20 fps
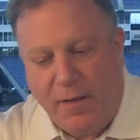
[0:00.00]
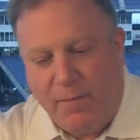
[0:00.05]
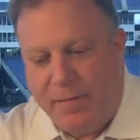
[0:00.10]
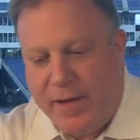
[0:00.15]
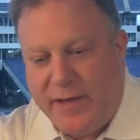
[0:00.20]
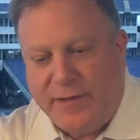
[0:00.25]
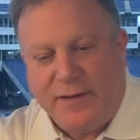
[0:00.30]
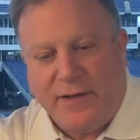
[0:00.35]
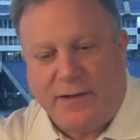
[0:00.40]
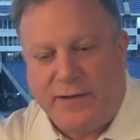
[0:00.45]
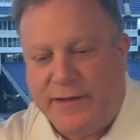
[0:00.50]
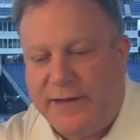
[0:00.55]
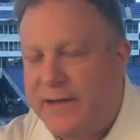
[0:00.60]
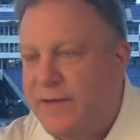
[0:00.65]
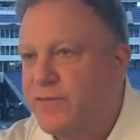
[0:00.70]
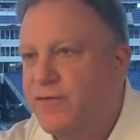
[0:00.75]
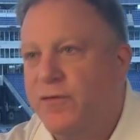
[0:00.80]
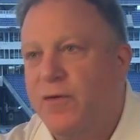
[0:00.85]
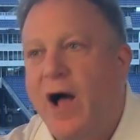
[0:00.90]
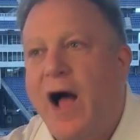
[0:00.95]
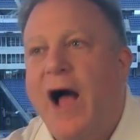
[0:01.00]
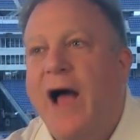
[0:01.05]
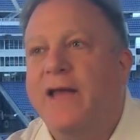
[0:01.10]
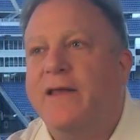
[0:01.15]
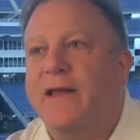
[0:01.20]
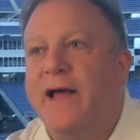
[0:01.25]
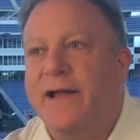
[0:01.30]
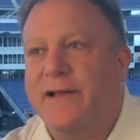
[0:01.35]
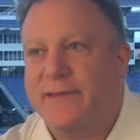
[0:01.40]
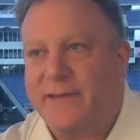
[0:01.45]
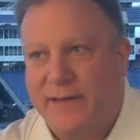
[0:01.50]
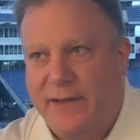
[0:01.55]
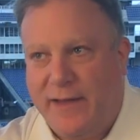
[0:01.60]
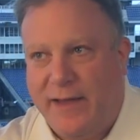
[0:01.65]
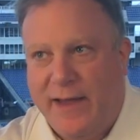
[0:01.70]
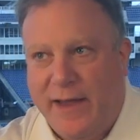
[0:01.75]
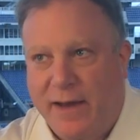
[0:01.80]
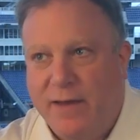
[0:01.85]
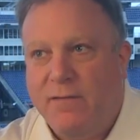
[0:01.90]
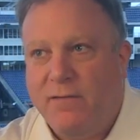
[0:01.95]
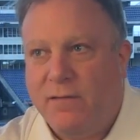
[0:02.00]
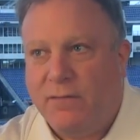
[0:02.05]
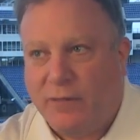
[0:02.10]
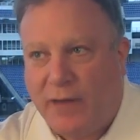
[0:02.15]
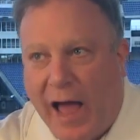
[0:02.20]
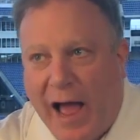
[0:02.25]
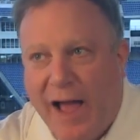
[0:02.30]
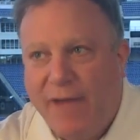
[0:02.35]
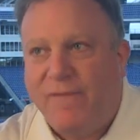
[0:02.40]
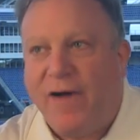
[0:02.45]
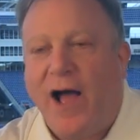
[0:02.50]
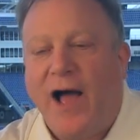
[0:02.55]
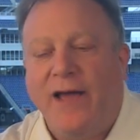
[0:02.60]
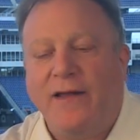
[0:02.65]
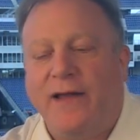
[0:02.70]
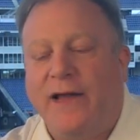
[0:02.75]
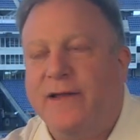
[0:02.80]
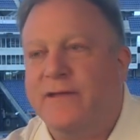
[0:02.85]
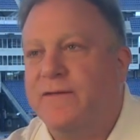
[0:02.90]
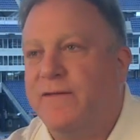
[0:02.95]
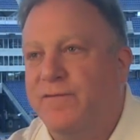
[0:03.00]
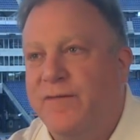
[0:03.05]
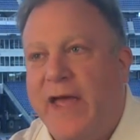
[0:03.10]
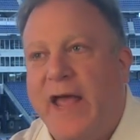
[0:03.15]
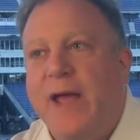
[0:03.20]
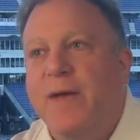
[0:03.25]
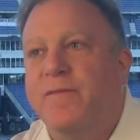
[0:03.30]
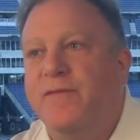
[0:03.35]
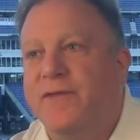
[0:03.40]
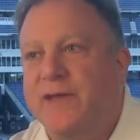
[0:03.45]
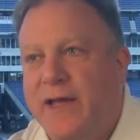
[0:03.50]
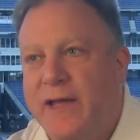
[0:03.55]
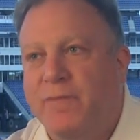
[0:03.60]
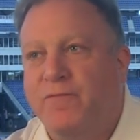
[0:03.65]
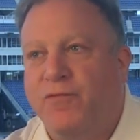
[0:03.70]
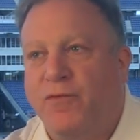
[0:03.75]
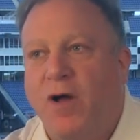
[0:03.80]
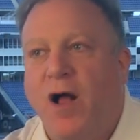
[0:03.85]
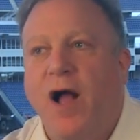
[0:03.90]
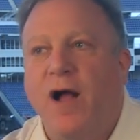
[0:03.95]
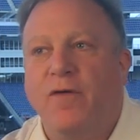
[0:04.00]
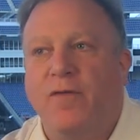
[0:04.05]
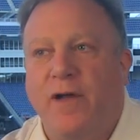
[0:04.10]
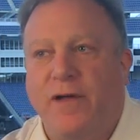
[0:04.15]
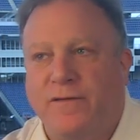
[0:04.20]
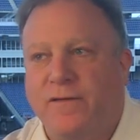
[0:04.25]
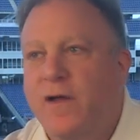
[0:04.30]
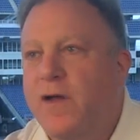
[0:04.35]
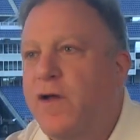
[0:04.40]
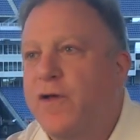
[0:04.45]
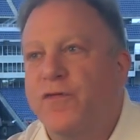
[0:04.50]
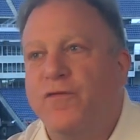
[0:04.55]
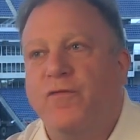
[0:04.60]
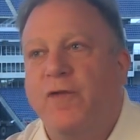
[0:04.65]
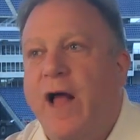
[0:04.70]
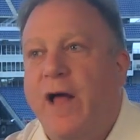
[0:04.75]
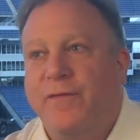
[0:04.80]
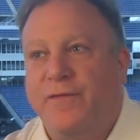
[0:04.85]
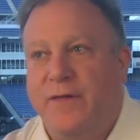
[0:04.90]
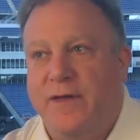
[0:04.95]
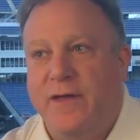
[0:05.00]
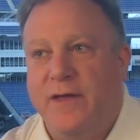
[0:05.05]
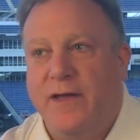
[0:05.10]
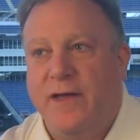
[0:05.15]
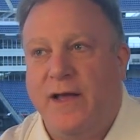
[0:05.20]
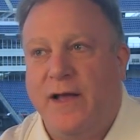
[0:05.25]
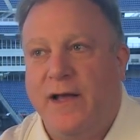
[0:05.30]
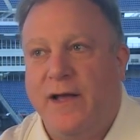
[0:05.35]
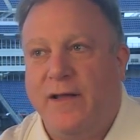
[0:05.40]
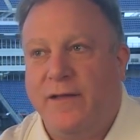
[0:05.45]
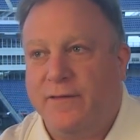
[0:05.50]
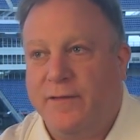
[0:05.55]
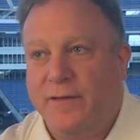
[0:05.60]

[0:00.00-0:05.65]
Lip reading: basically gives you live highlights of games in progress throughout the